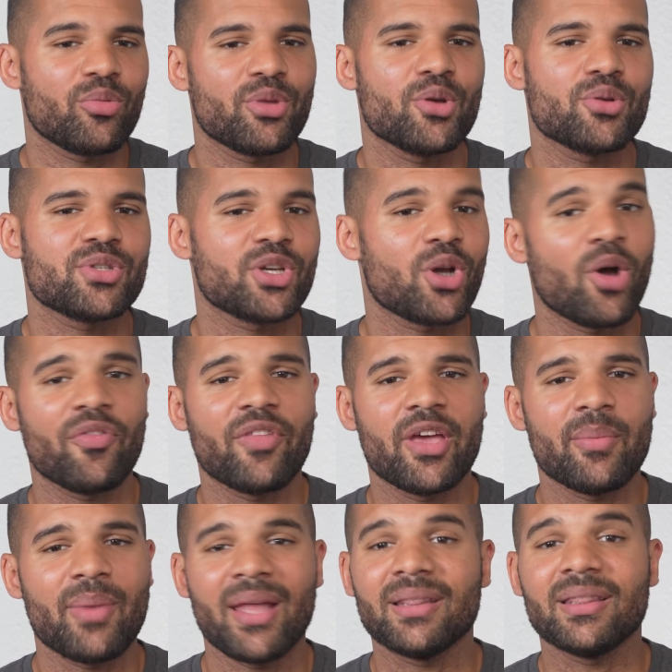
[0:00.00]
music on
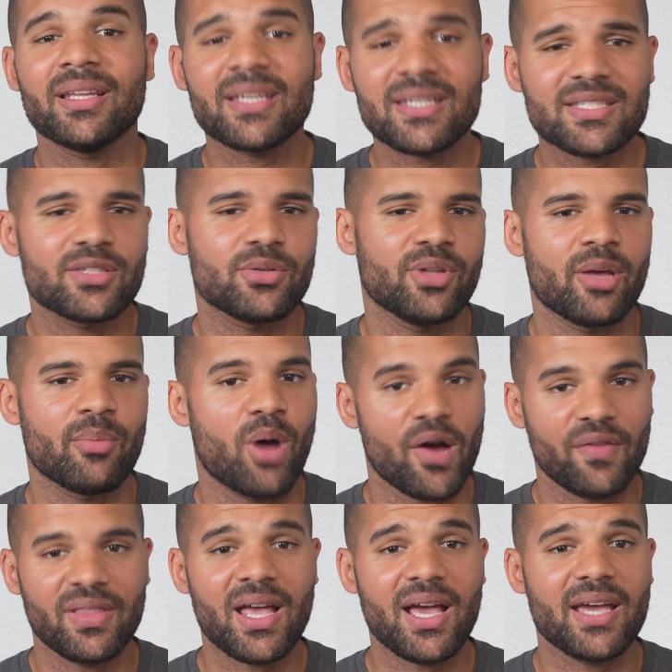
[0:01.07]
them and listen to them
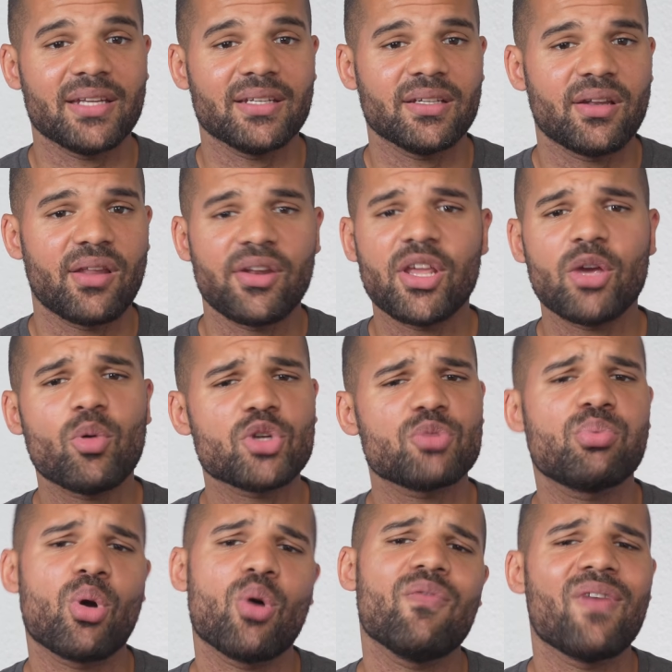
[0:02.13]
offline. The Ticwatch
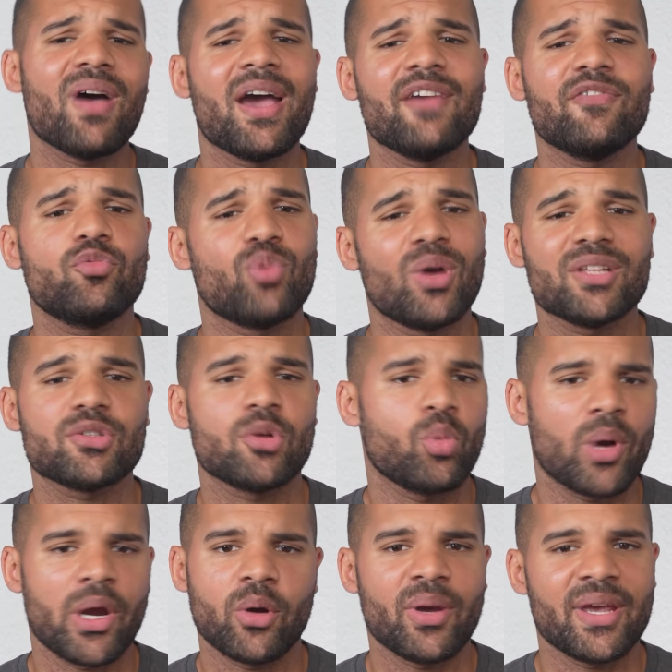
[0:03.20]
Pro 5 runs on
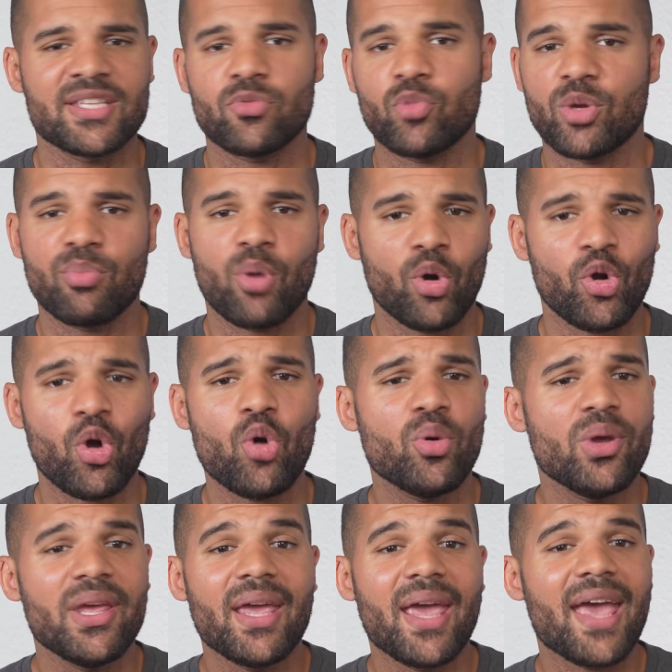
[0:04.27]
Wear OS 3.0,
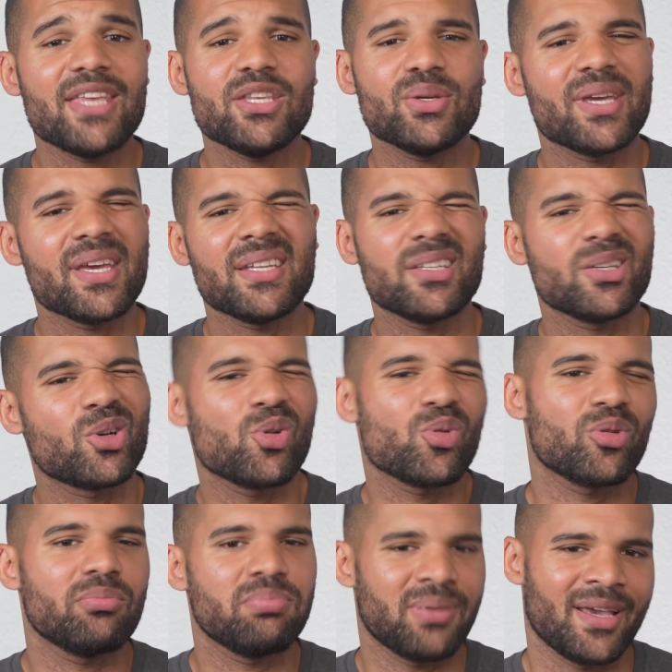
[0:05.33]
and you get the
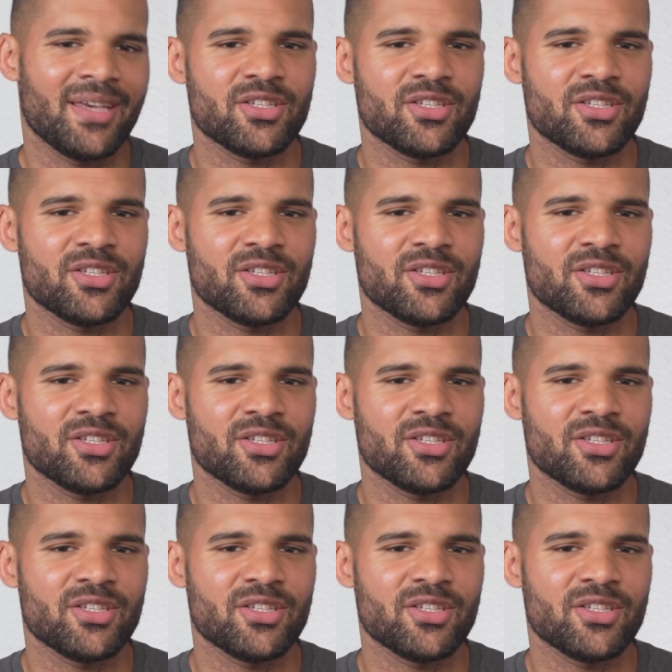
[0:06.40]
Google Play